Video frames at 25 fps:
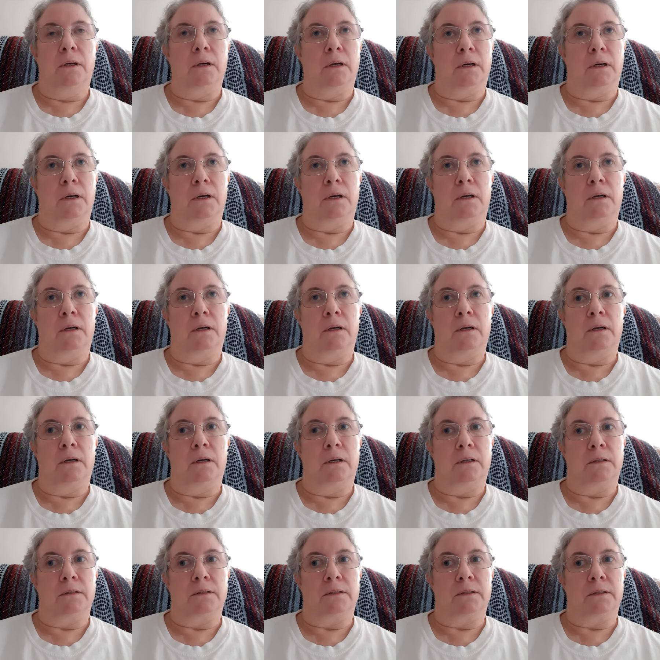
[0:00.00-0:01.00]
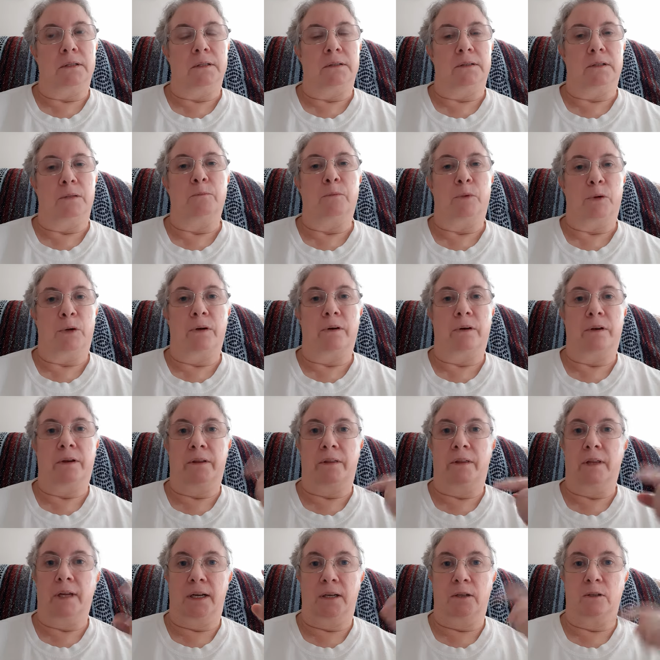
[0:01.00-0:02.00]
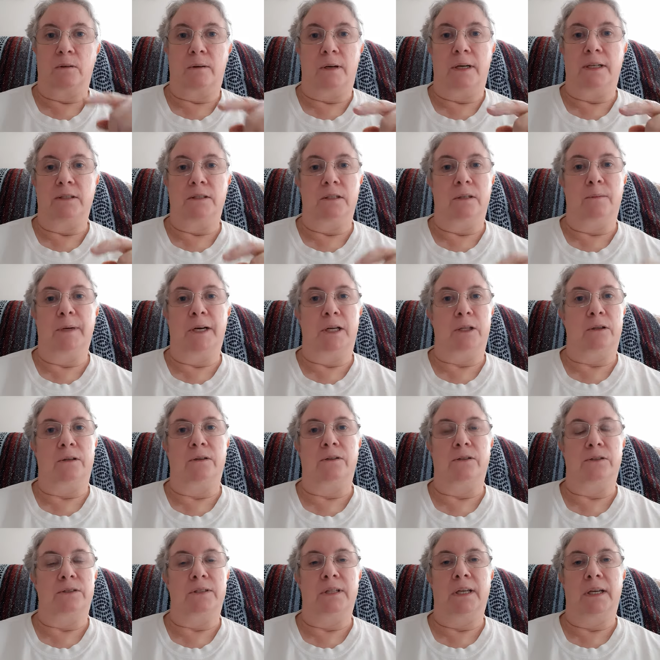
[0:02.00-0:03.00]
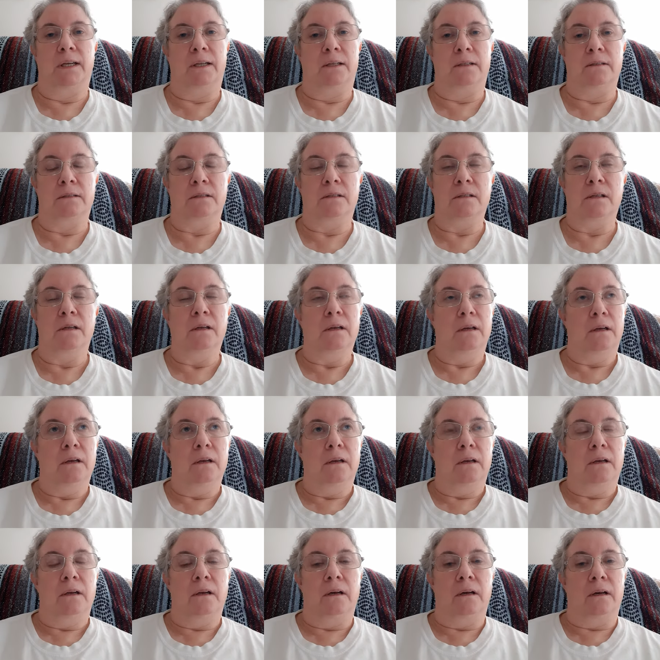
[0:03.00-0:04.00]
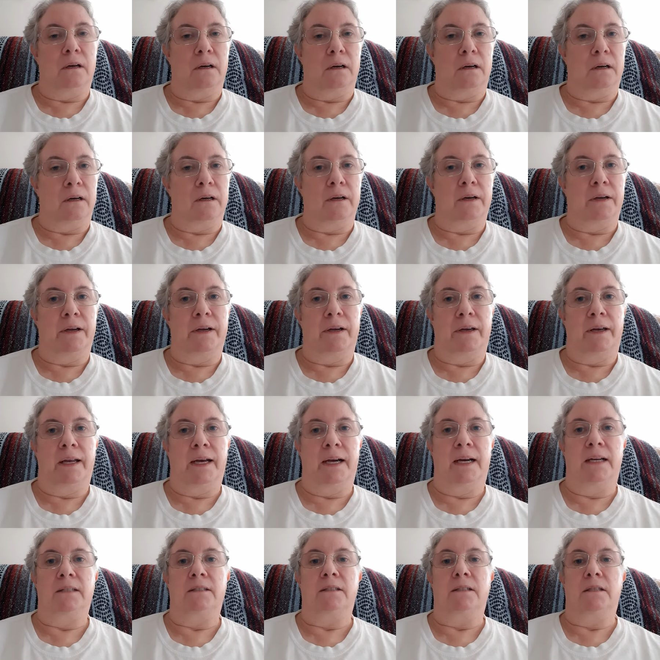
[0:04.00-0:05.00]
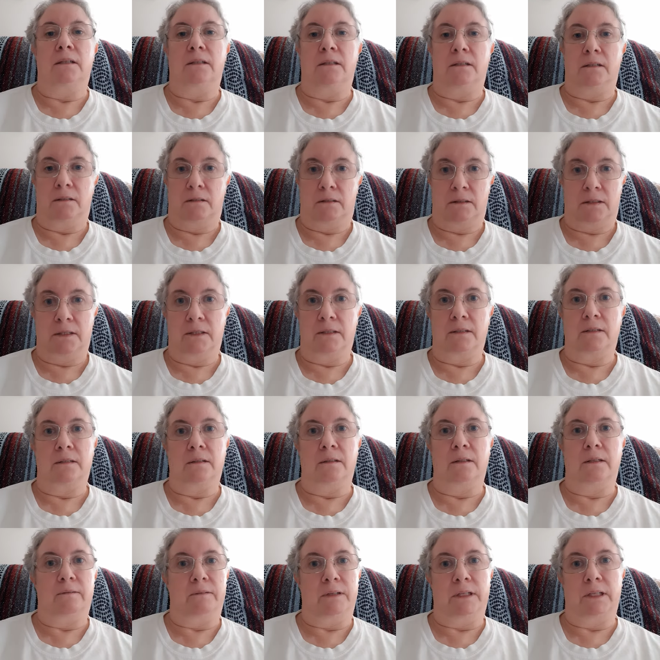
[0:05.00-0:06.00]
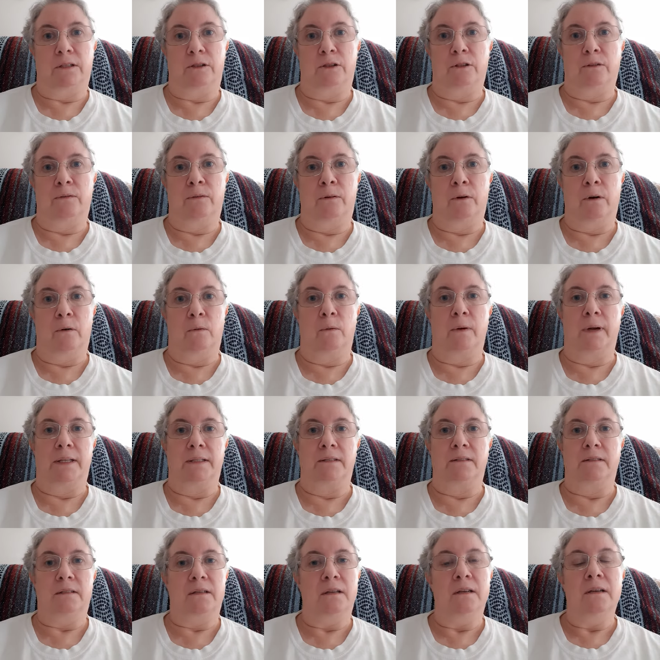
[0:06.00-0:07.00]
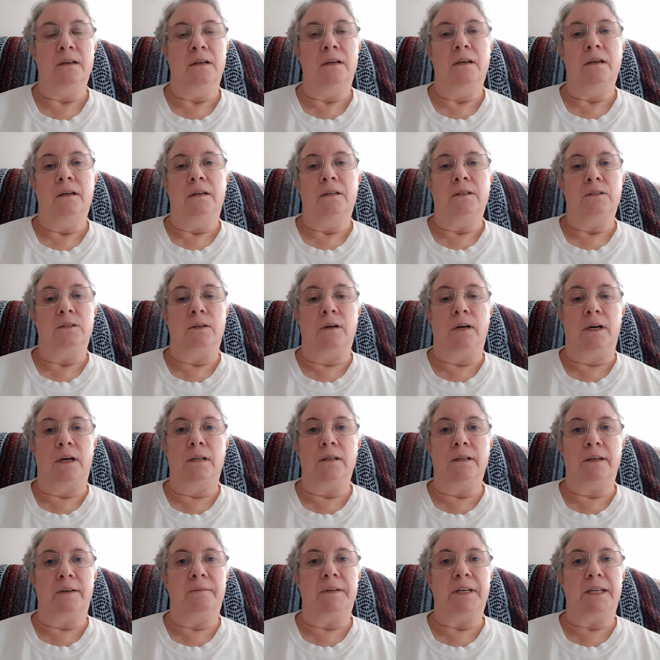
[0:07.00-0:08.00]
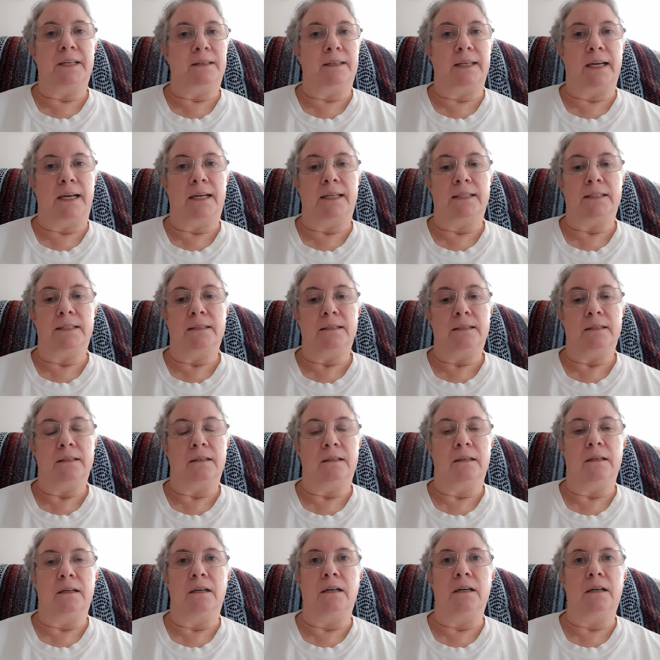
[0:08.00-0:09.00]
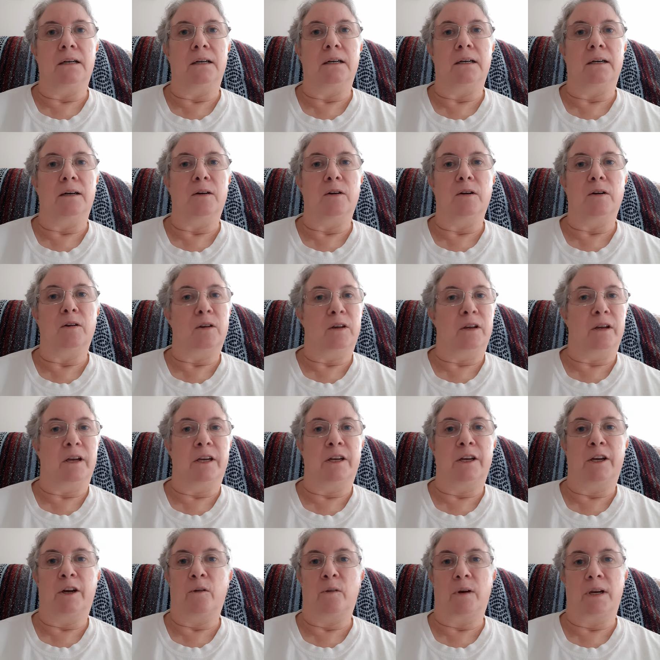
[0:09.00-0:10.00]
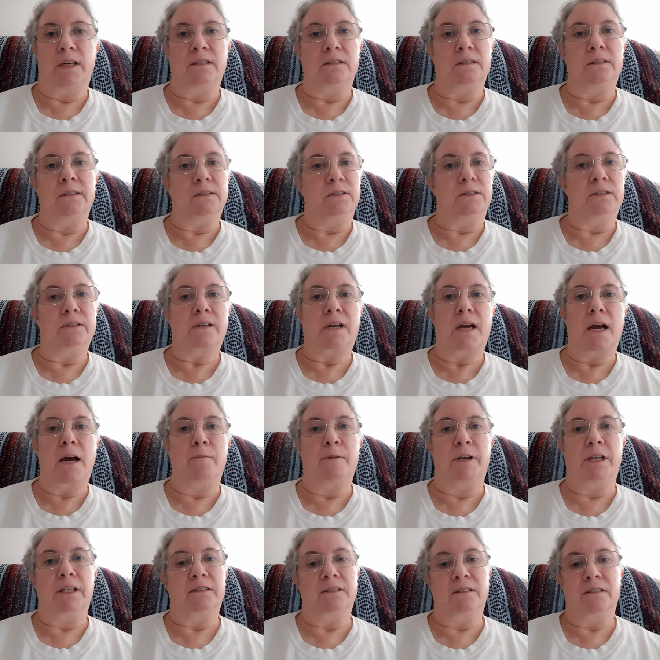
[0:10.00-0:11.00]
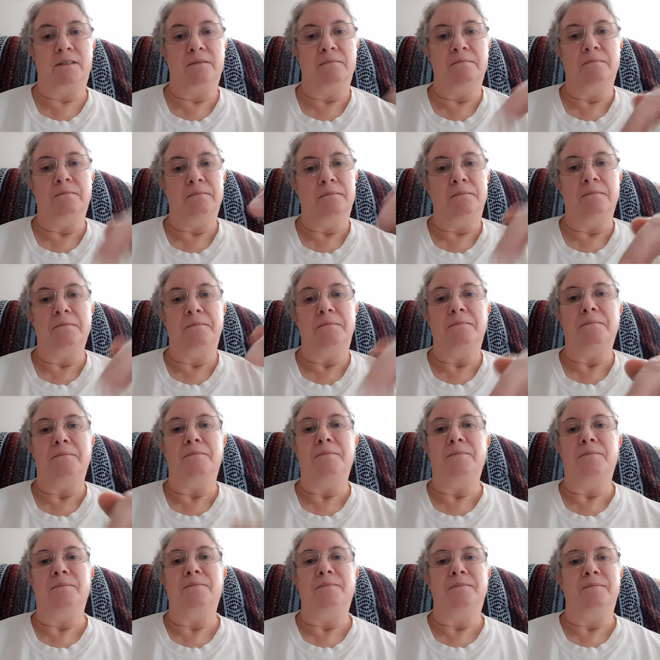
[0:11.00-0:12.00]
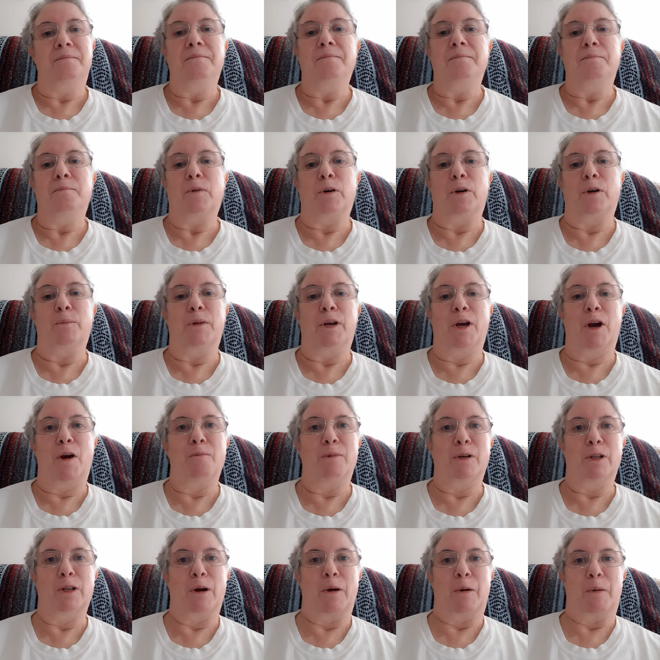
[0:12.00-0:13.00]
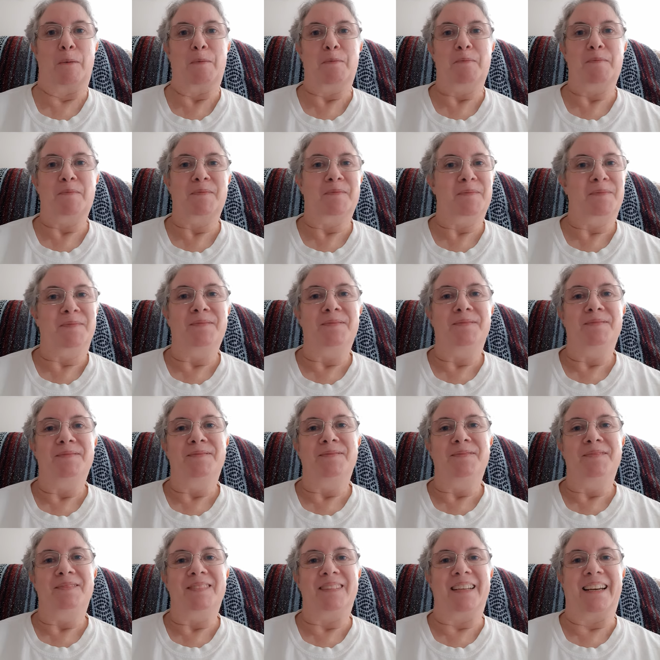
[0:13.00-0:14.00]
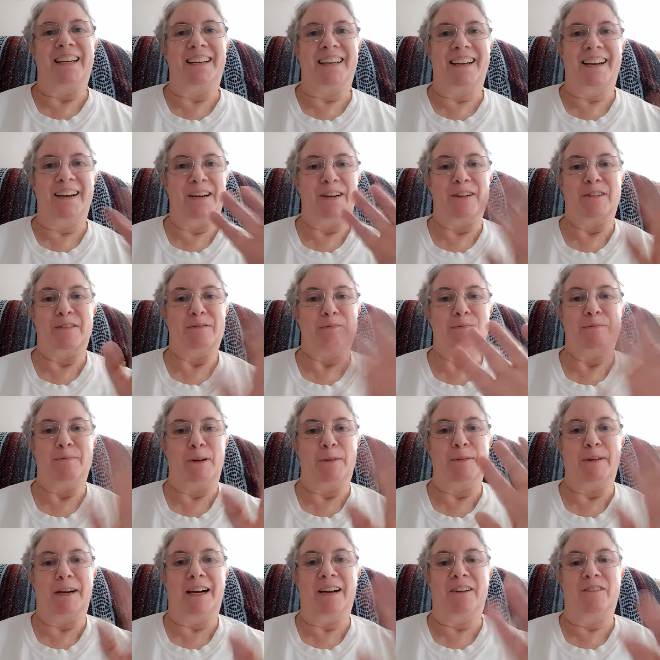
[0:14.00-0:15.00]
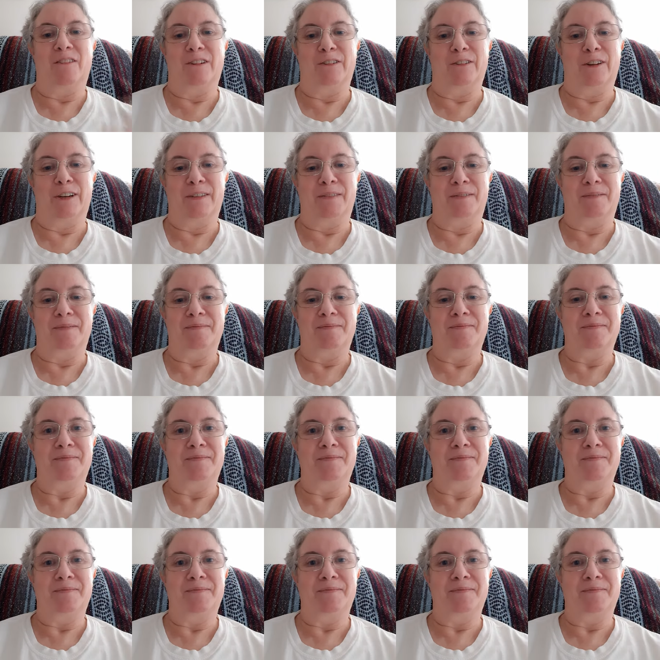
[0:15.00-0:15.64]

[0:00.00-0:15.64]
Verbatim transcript: uh, it's it's important to think twice about those things uh, and not to just leave it at the four winds. So I'll leave it at that. Uh, any questions or comments, put them down below. Take care. Bye bye, everyone.